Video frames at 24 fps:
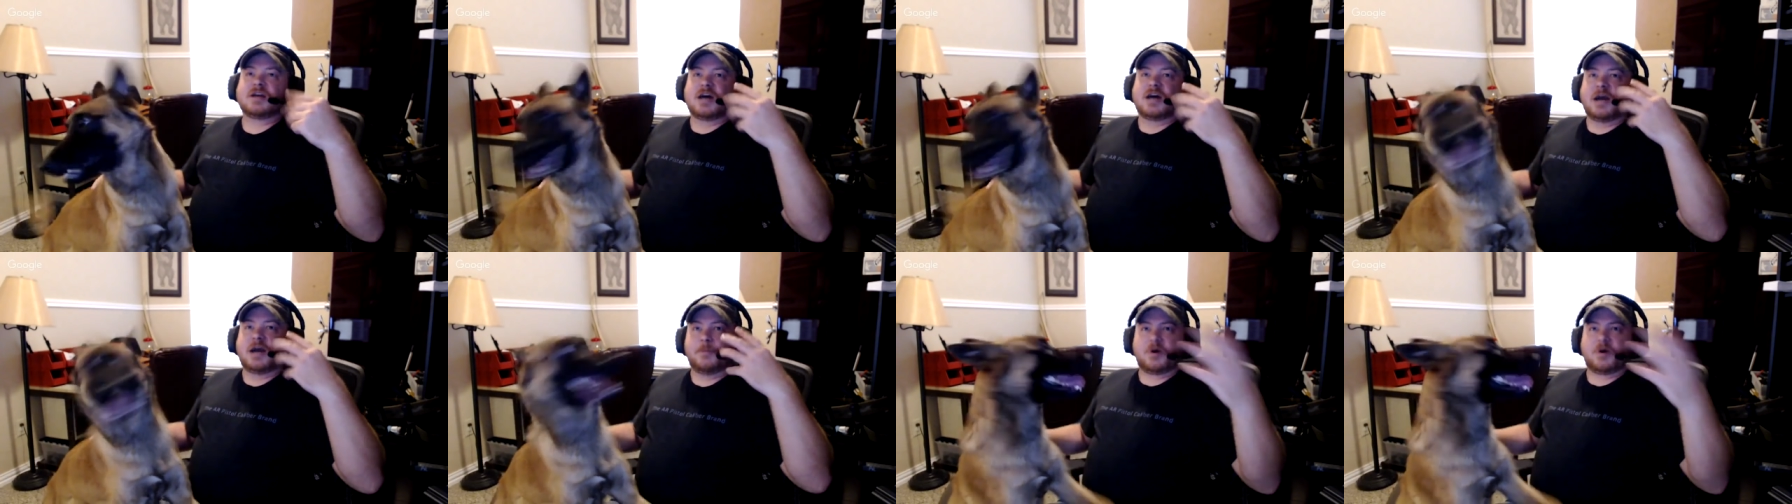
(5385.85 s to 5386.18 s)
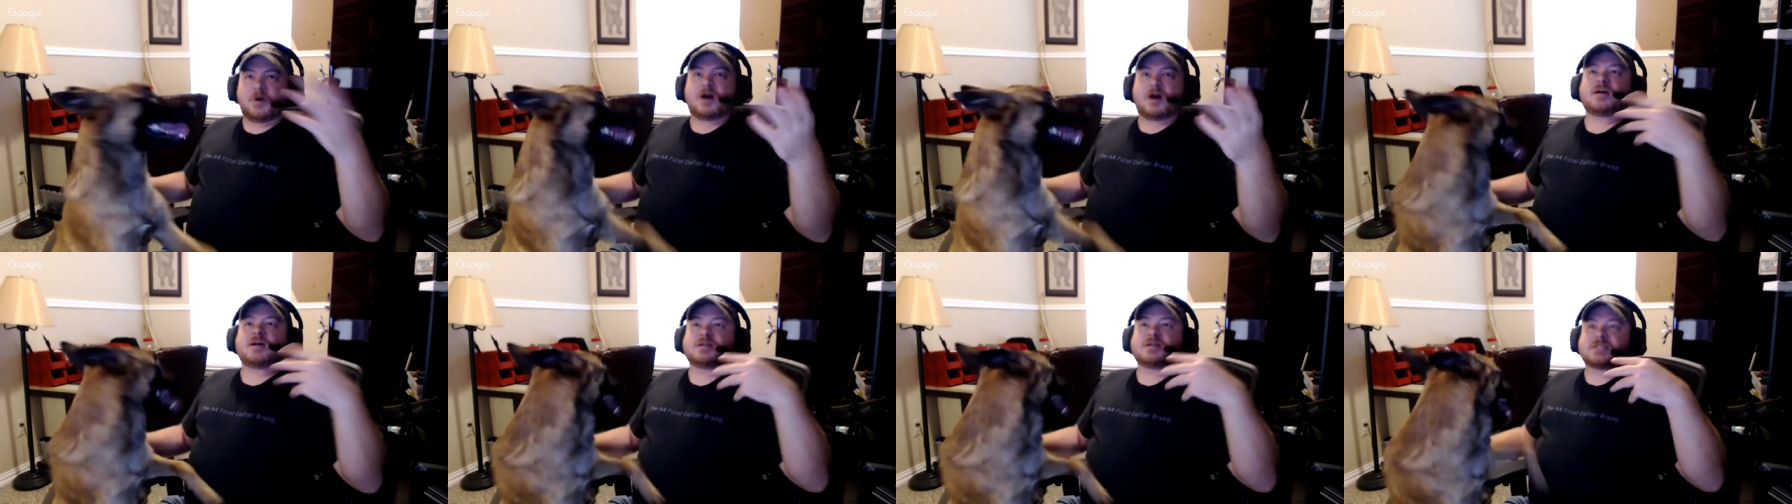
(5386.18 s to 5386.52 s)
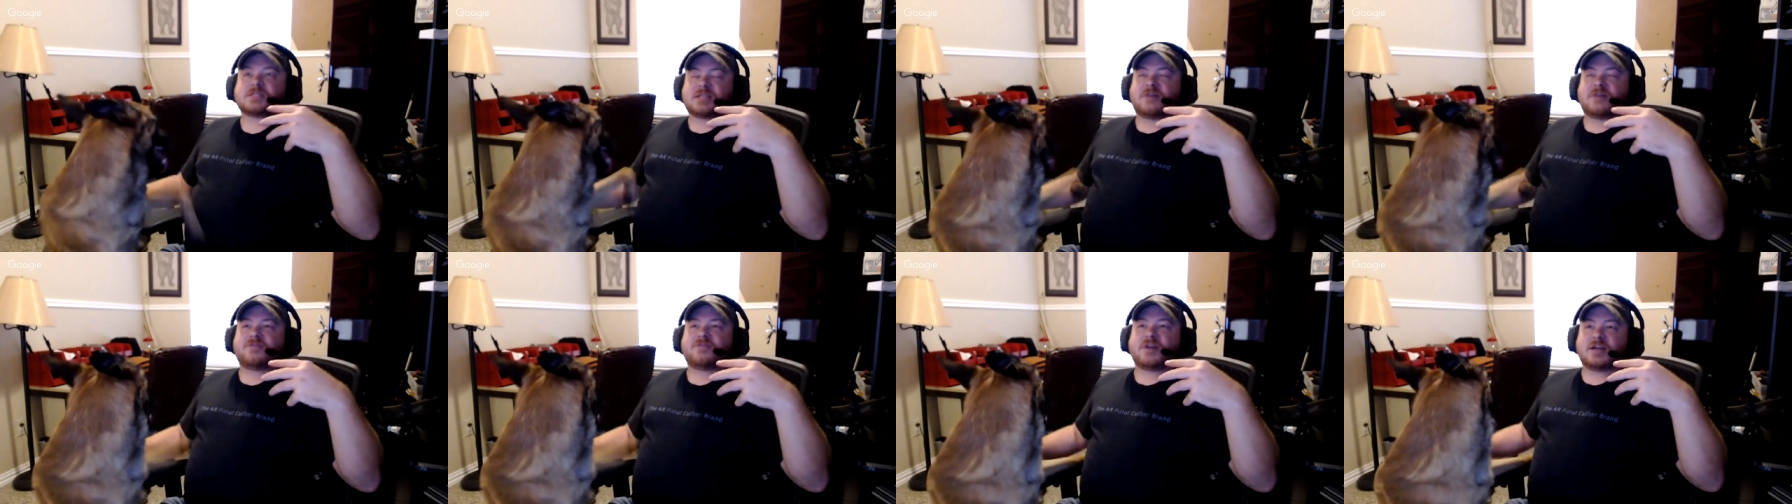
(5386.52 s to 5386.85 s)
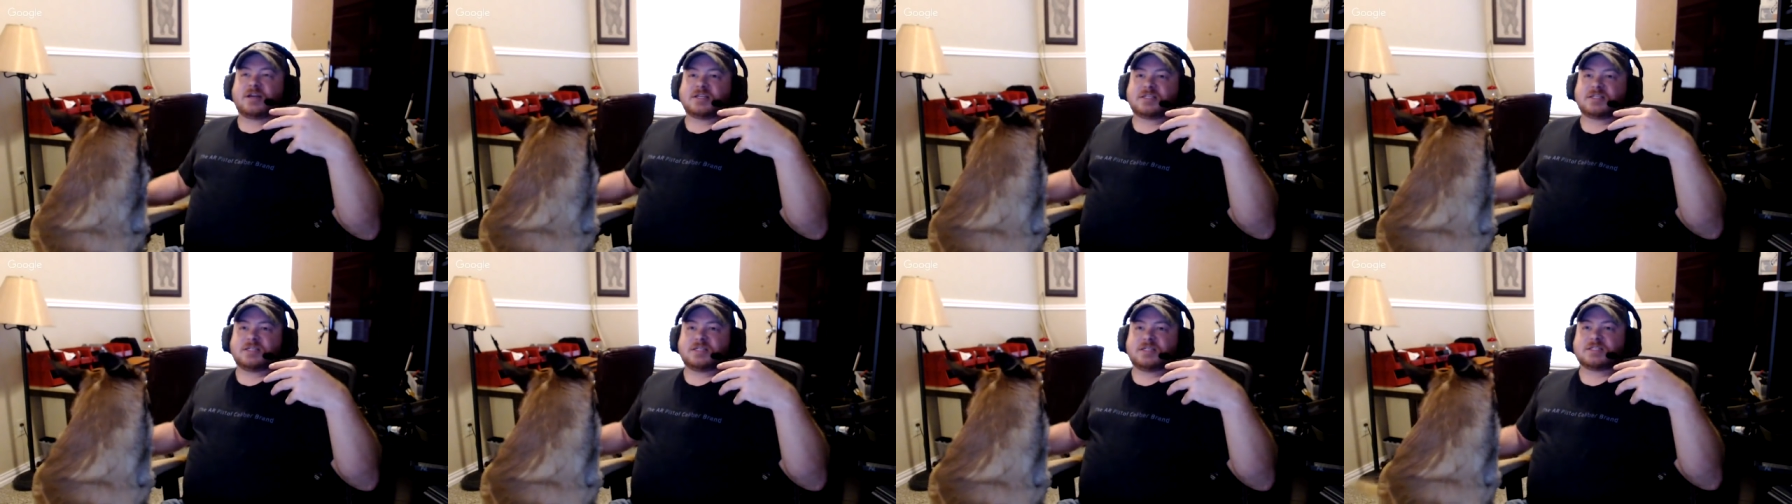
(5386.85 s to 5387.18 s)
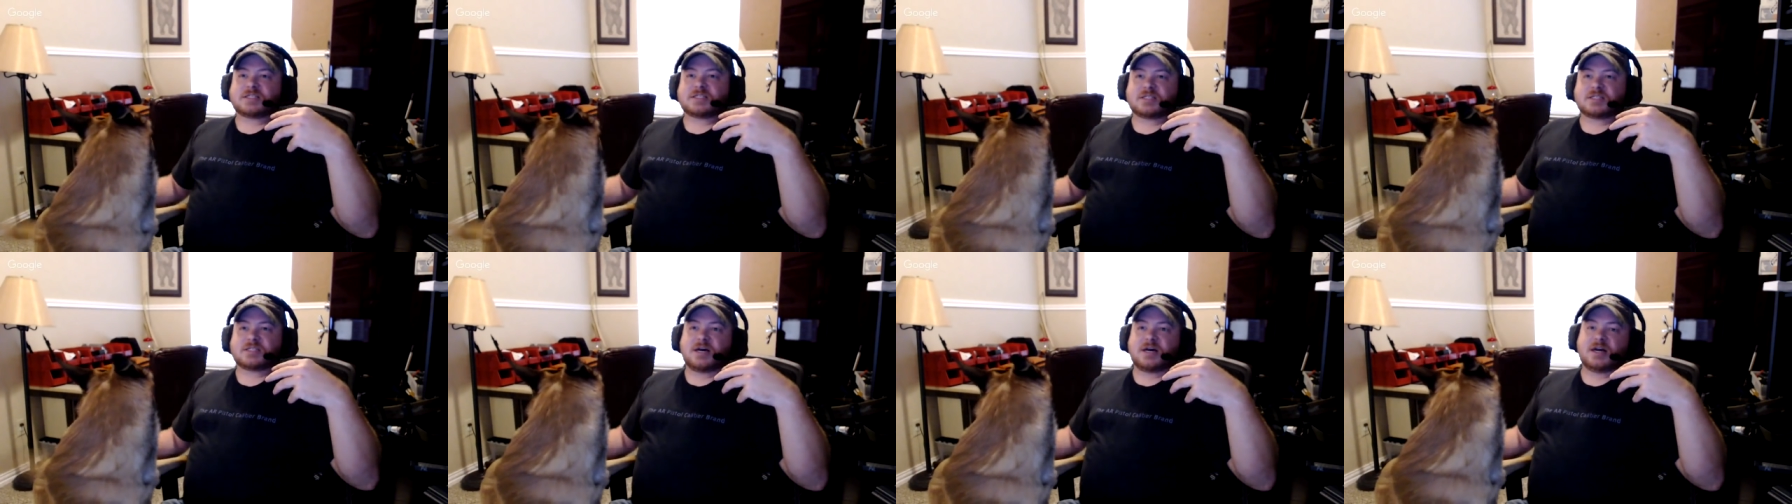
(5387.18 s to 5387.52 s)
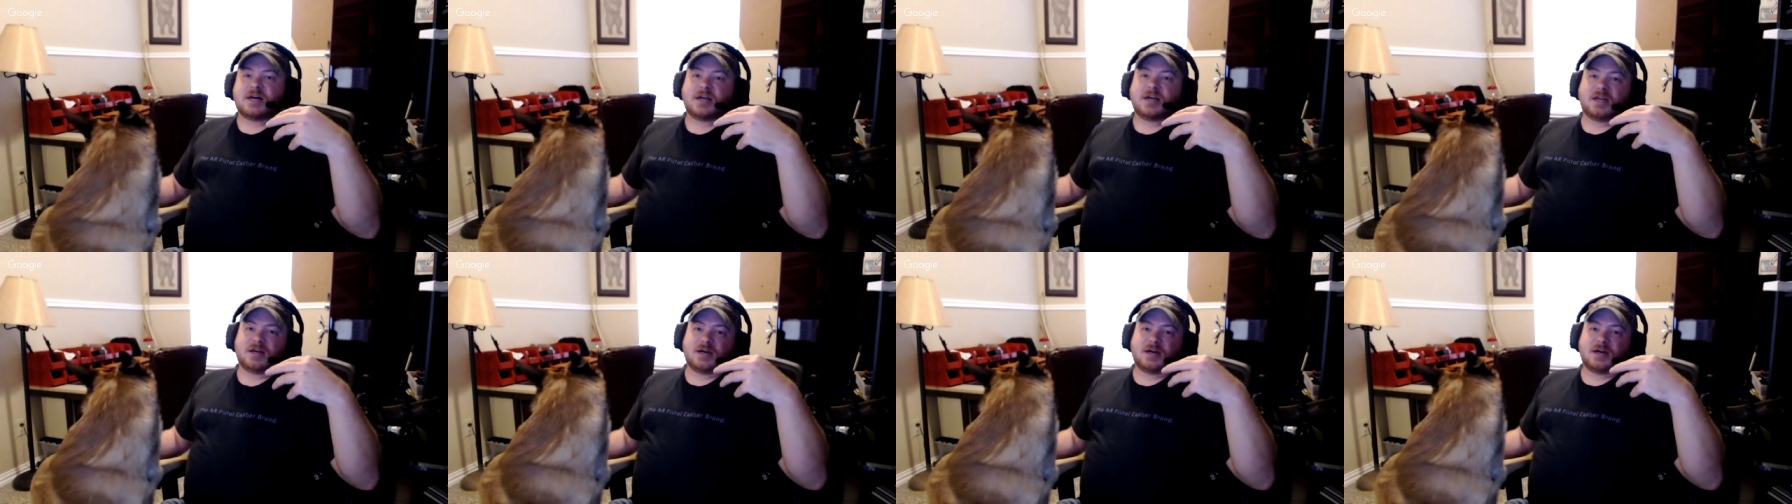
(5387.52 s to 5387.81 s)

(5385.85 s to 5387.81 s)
I bought a Zev 19 slide.